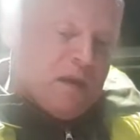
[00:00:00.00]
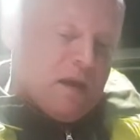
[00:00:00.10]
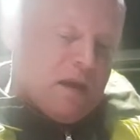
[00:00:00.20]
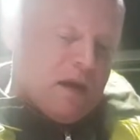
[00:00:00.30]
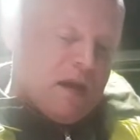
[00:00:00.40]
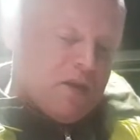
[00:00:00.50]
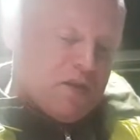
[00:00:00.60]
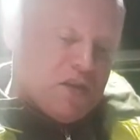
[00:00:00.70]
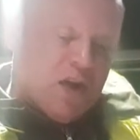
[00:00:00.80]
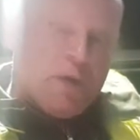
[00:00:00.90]
Another
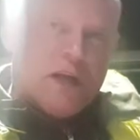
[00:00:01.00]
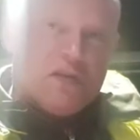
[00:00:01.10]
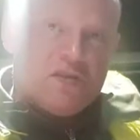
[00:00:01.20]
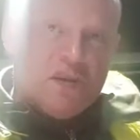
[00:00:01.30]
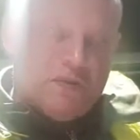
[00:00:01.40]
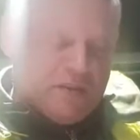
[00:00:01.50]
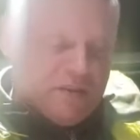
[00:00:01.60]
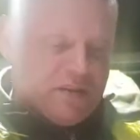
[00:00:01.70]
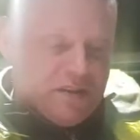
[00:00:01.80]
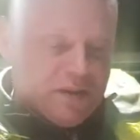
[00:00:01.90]
shout at
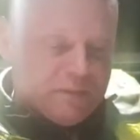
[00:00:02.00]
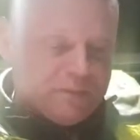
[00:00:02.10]
services.